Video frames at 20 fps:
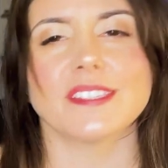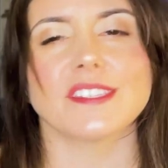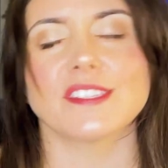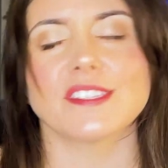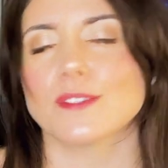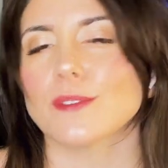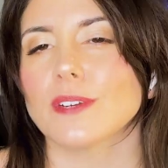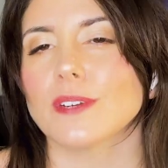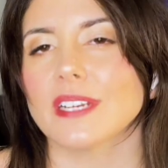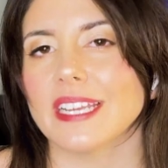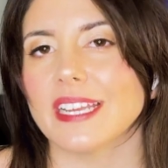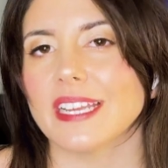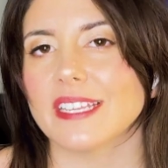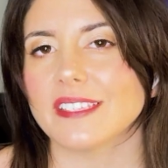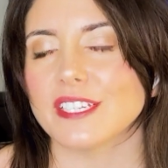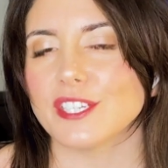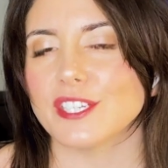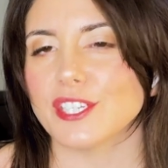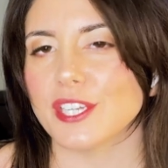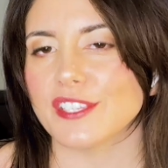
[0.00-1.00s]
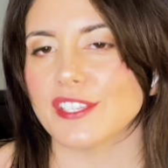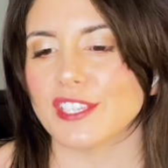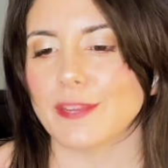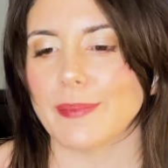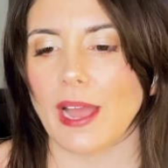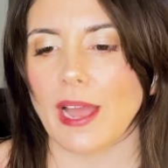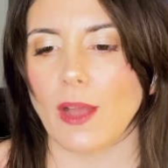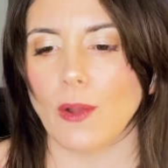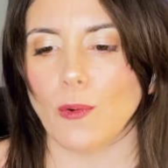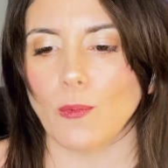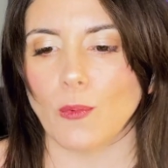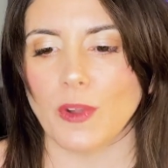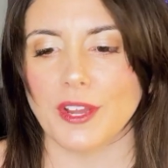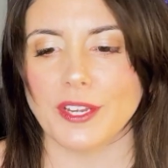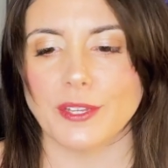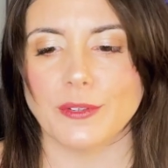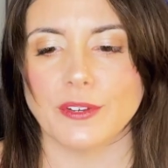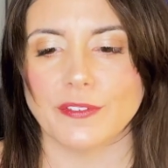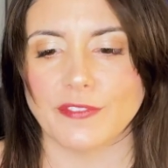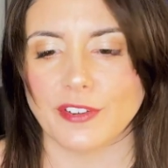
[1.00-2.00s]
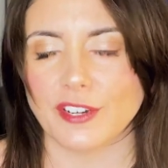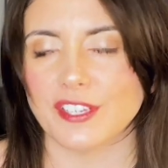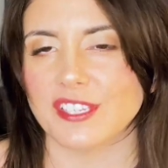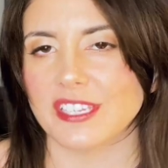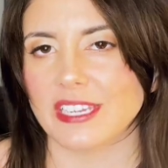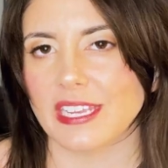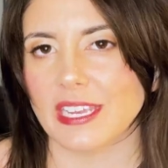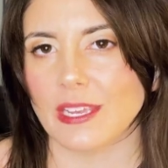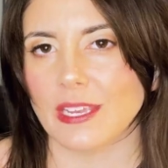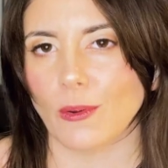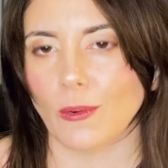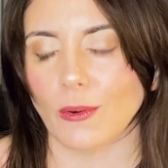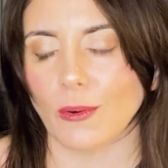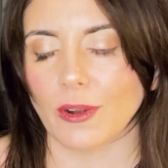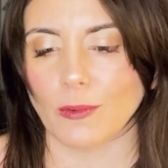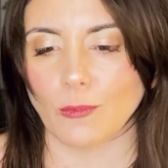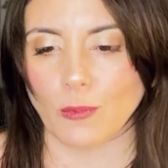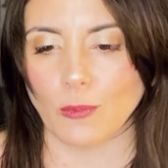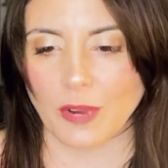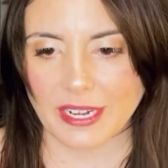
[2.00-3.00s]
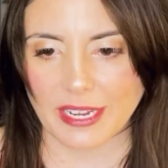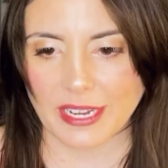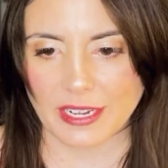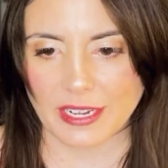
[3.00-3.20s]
this story isn't just about one university or one